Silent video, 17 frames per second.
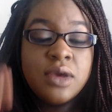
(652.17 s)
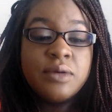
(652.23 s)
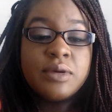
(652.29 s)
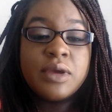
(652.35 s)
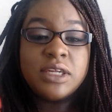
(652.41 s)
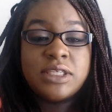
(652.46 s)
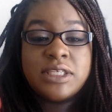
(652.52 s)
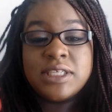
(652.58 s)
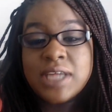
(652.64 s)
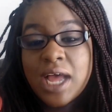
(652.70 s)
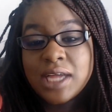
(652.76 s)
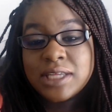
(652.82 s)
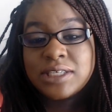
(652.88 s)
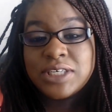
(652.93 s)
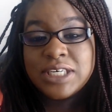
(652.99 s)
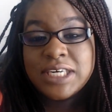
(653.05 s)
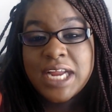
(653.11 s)
Go to the
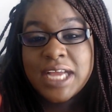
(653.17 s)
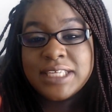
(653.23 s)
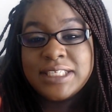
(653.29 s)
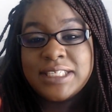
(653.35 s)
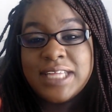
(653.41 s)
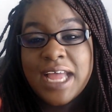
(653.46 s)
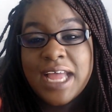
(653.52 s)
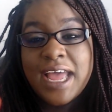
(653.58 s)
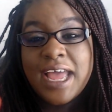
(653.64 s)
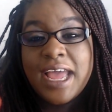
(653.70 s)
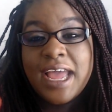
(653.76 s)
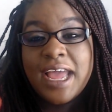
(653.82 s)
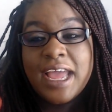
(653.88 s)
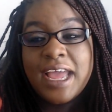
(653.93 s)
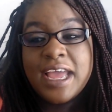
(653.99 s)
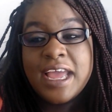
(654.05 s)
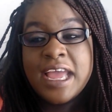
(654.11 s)
doctor the next
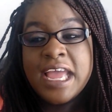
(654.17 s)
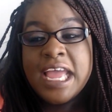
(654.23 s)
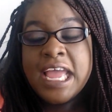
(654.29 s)
day,